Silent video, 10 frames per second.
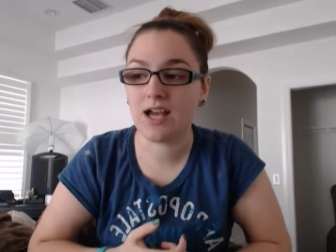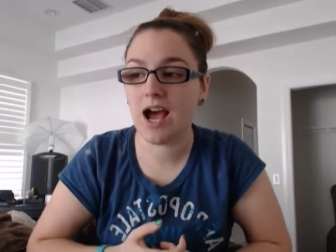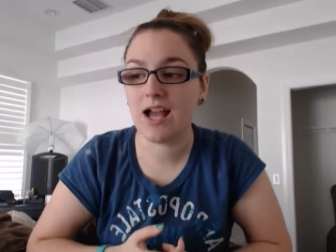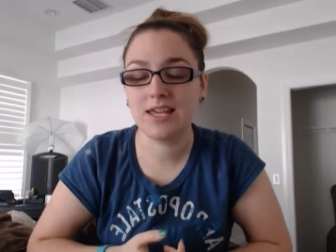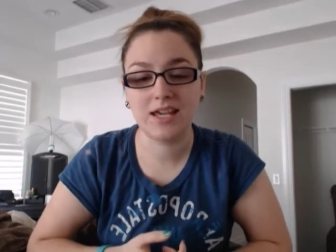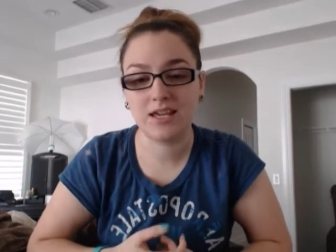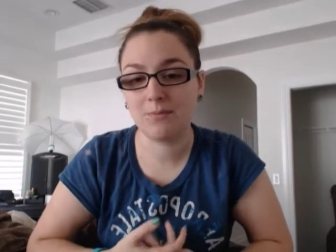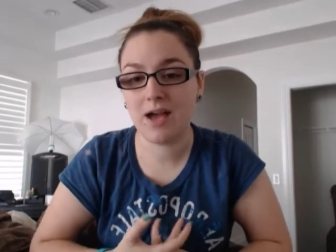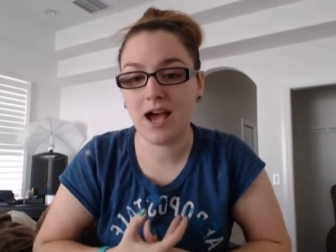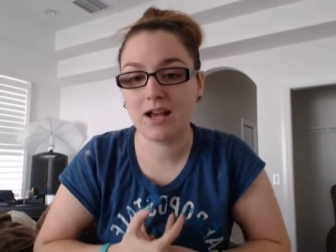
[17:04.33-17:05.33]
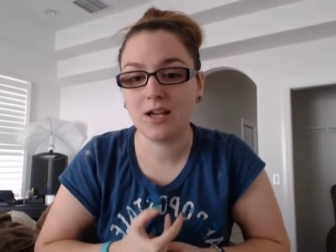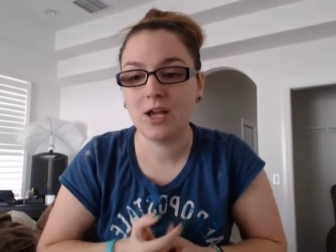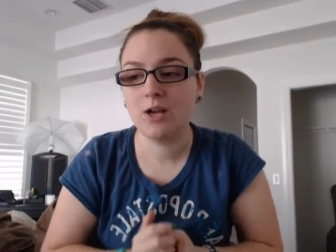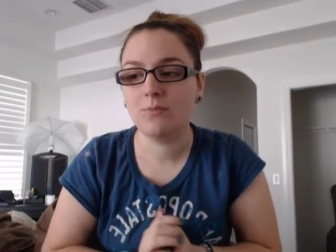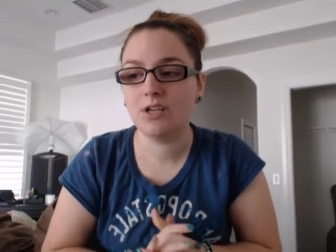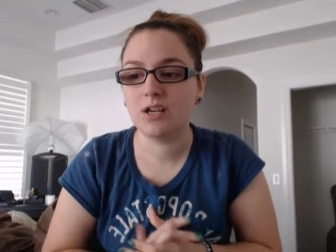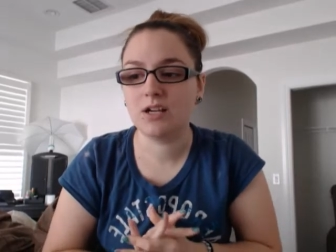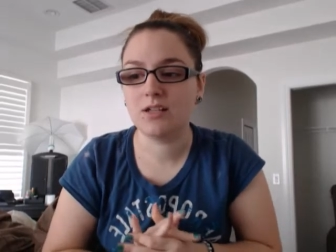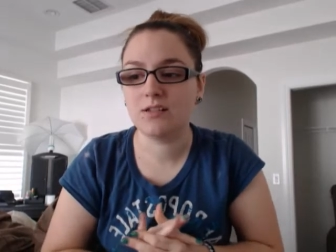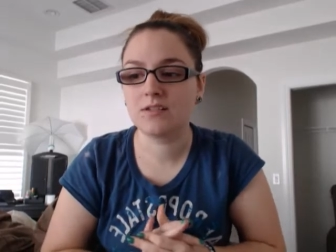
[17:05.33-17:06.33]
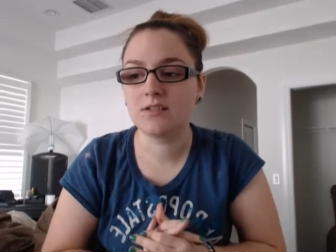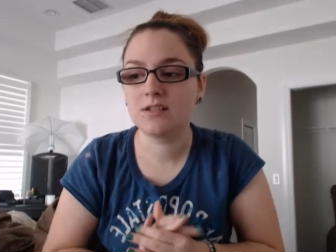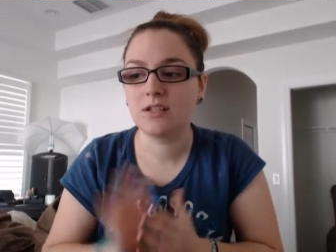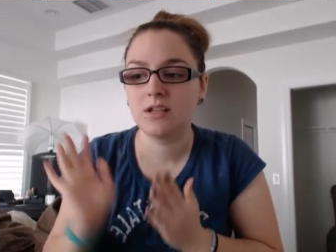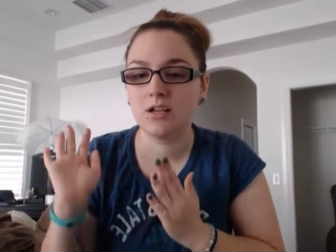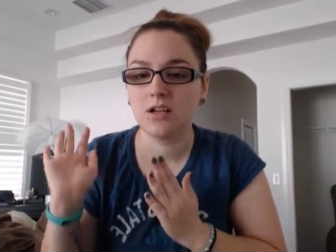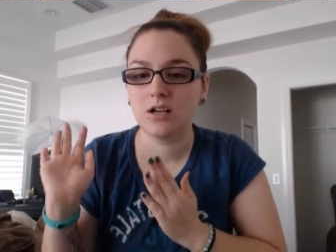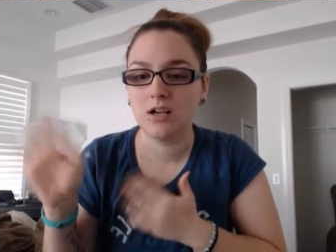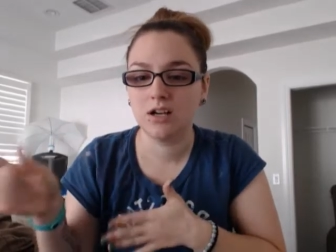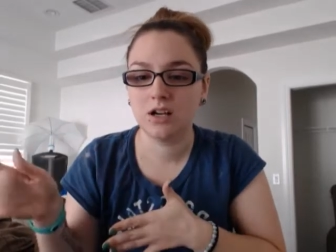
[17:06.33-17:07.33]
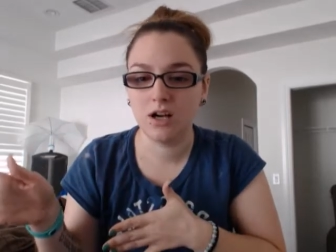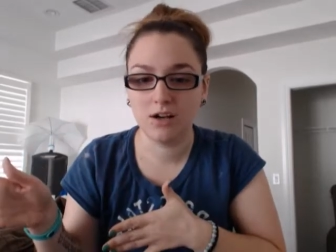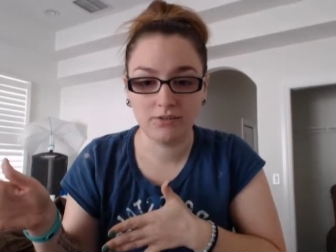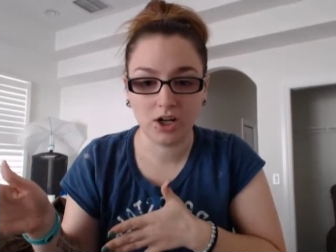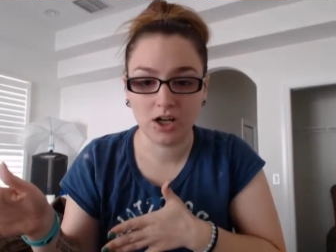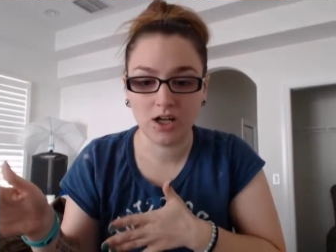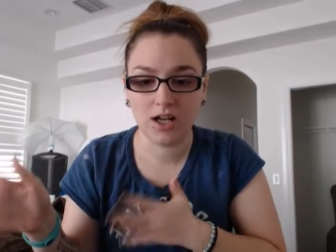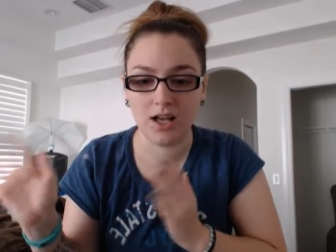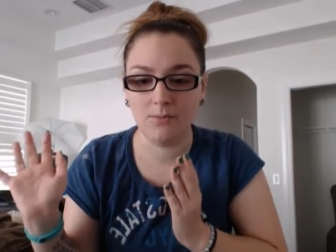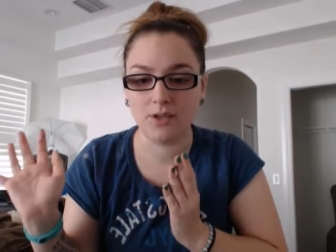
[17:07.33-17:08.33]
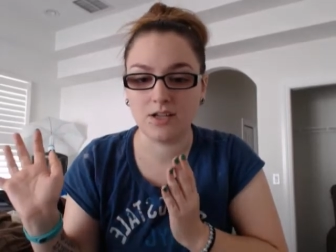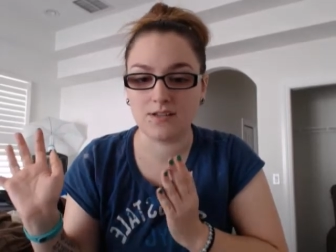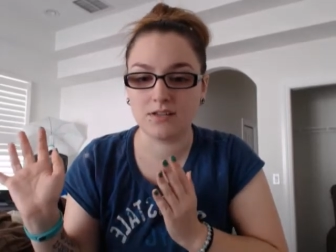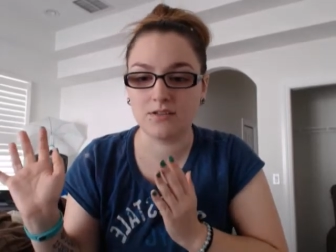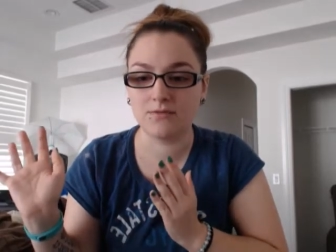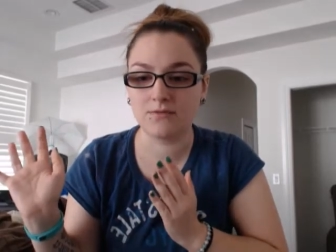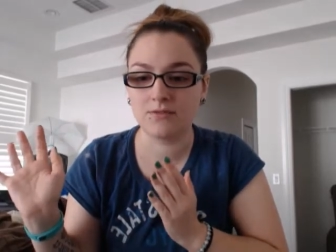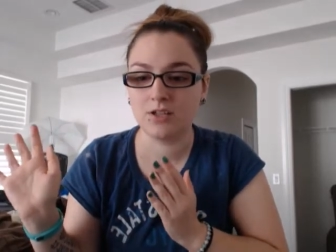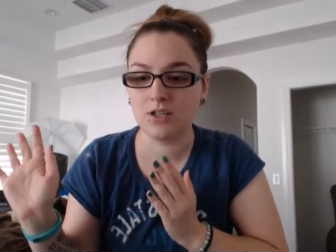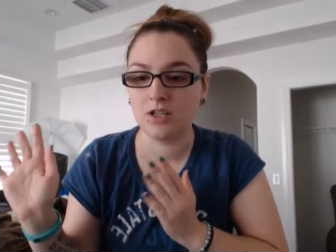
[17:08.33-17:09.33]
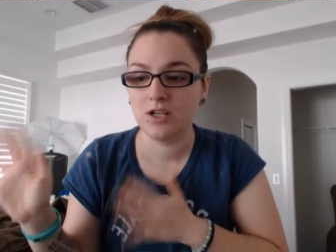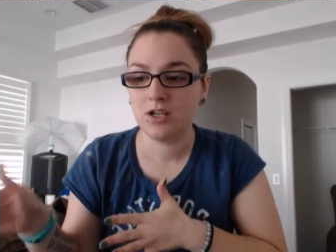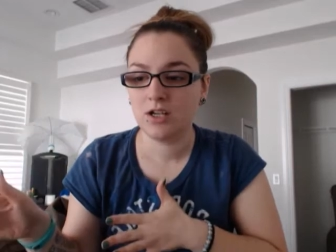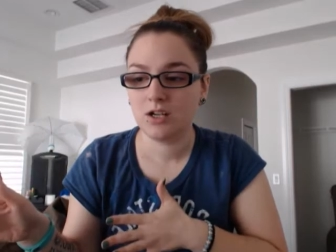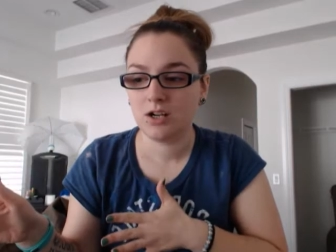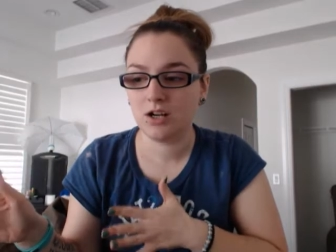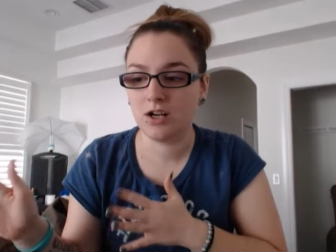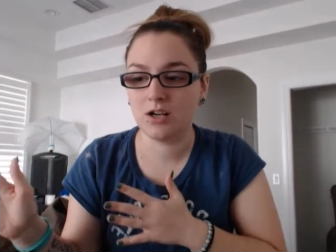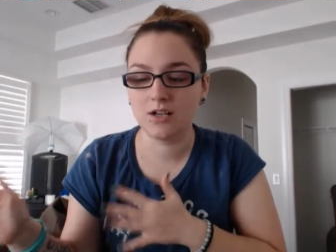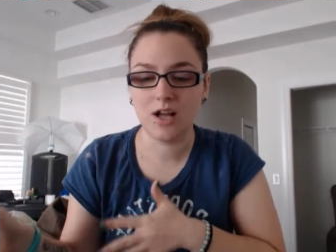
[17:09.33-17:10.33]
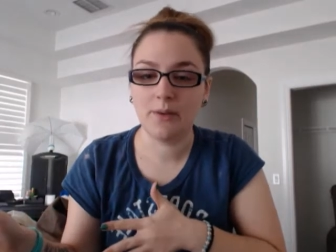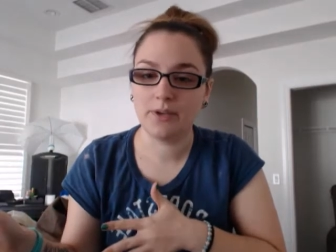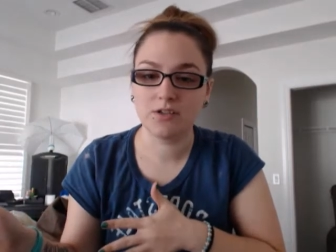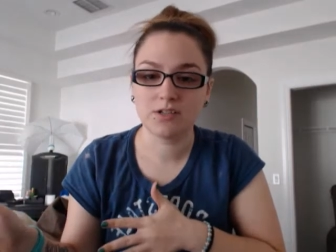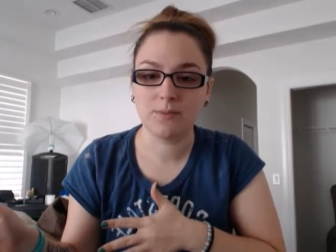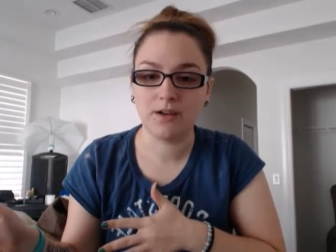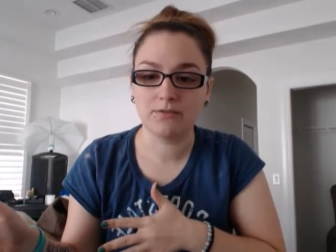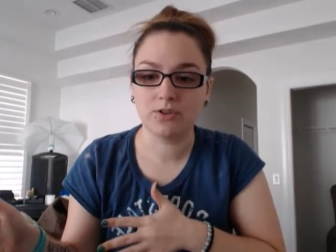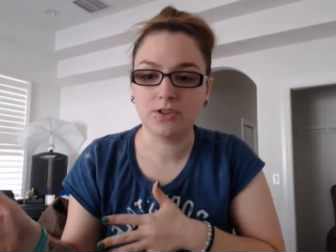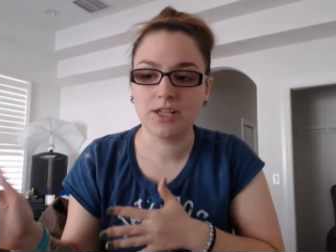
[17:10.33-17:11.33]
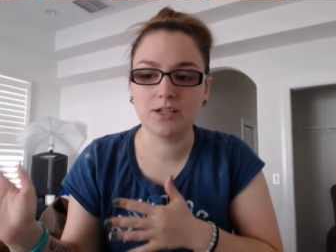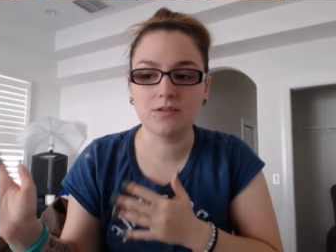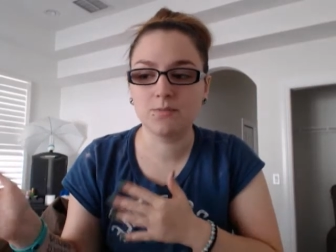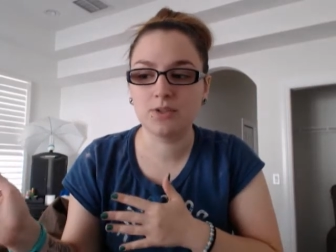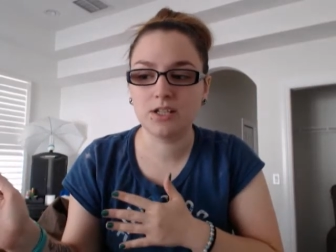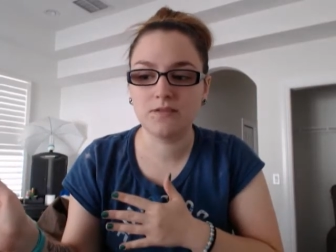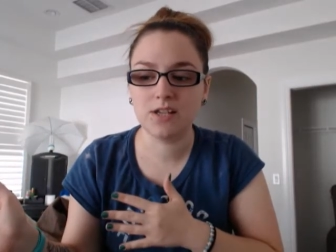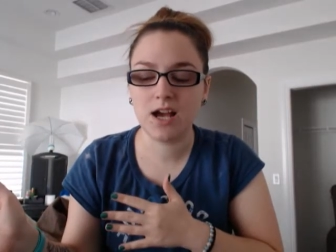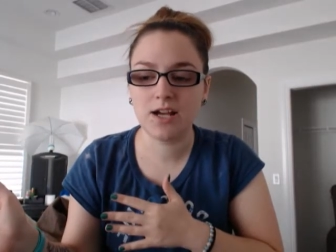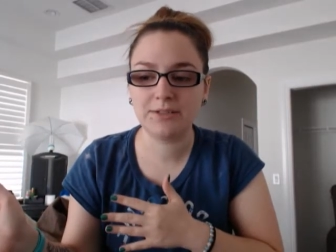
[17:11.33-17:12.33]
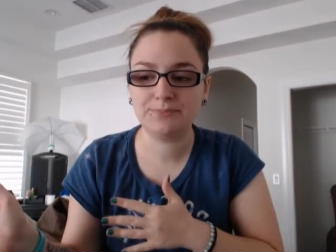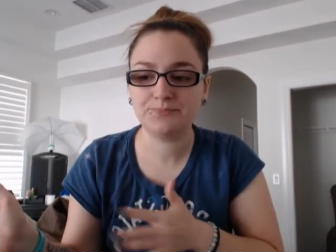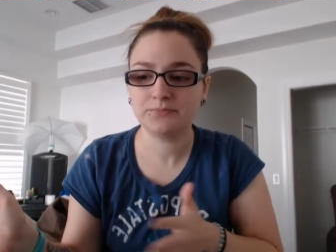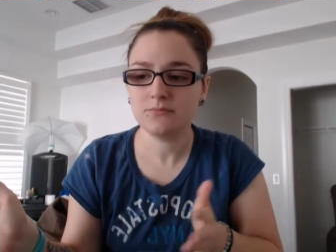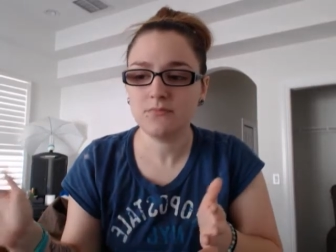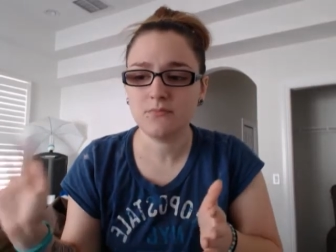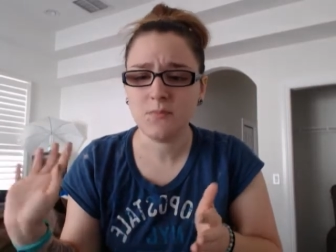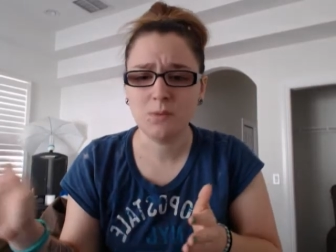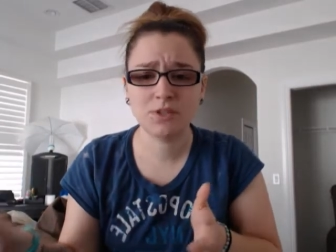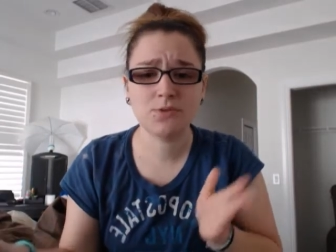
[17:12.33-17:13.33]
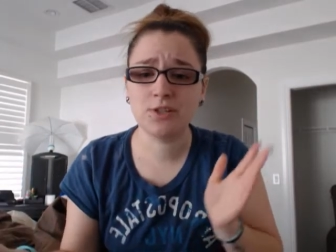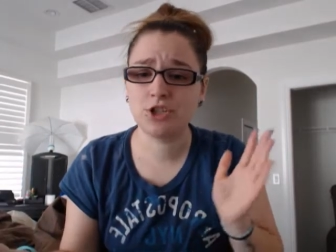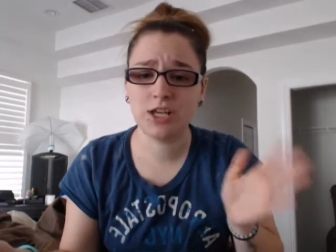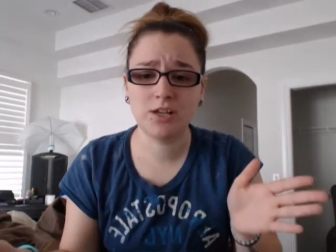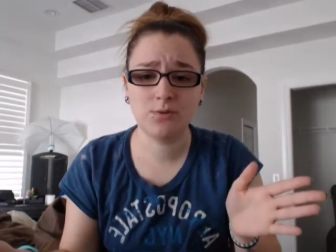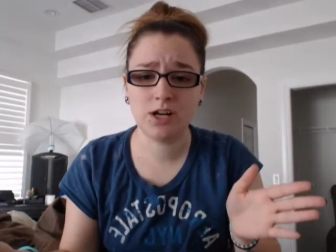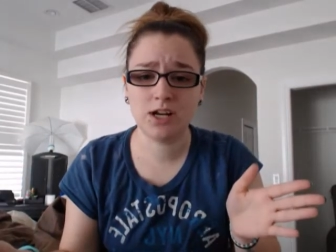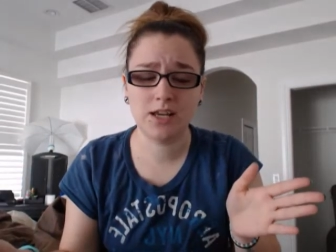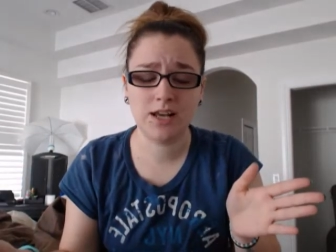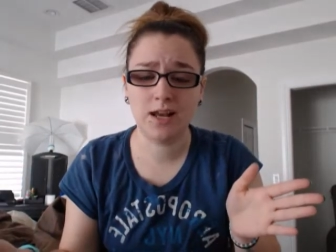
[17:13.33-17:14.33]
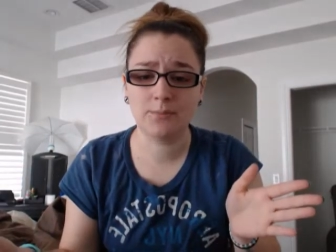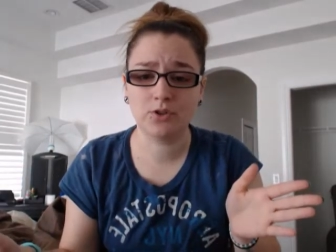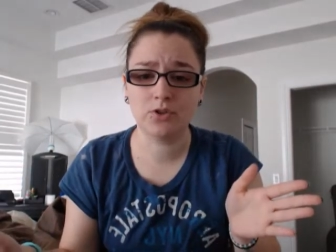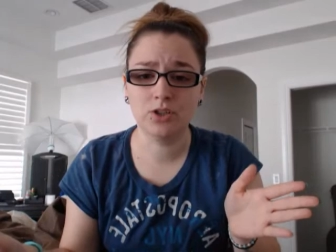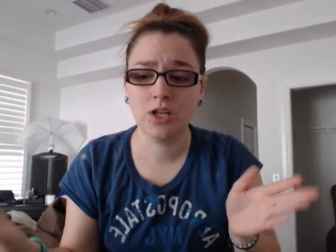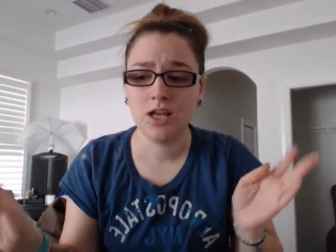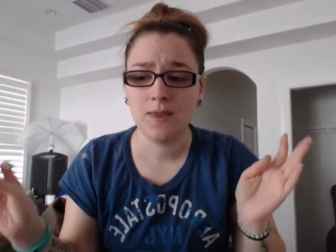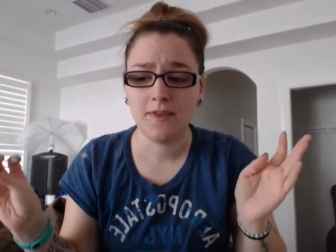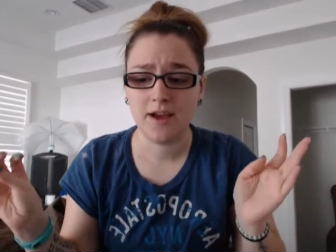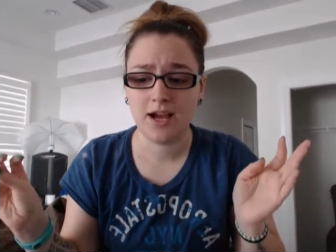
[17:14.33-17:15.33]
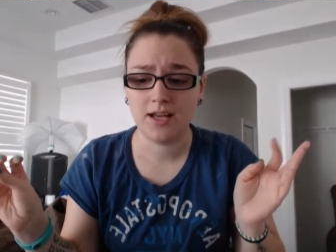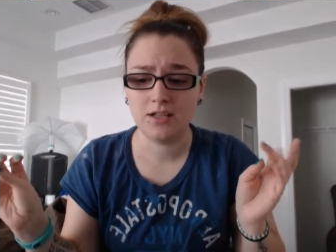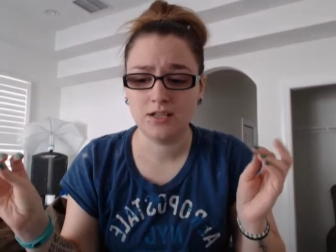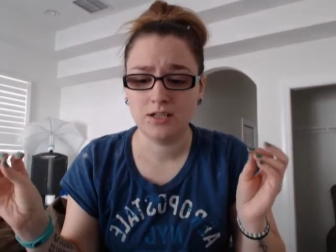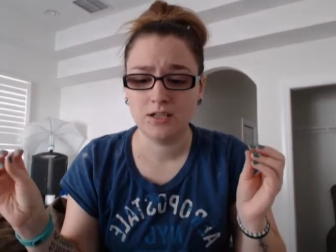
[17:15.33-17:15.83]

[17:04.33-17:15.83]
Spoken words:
that I can't get back because of her and because of her not being respectful. Now, there was plenty of time between January and April that